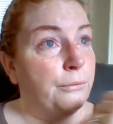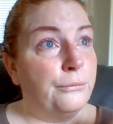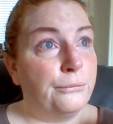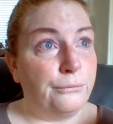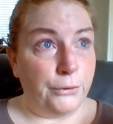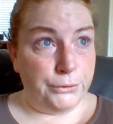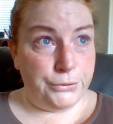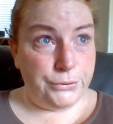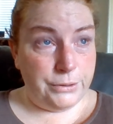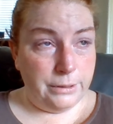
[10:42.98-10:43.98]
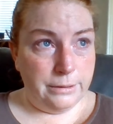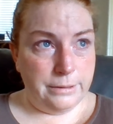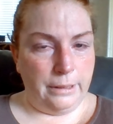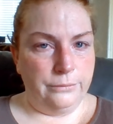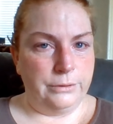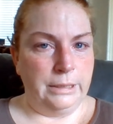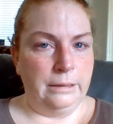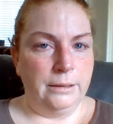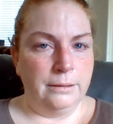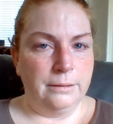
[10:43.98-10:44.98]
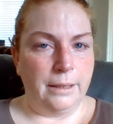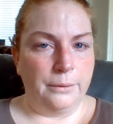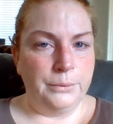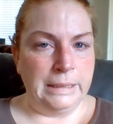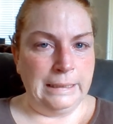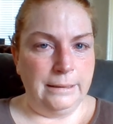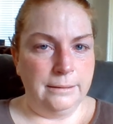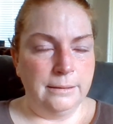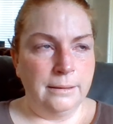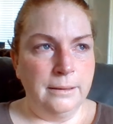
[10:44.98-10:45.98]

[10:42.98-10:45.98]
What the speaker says: first safety that we need.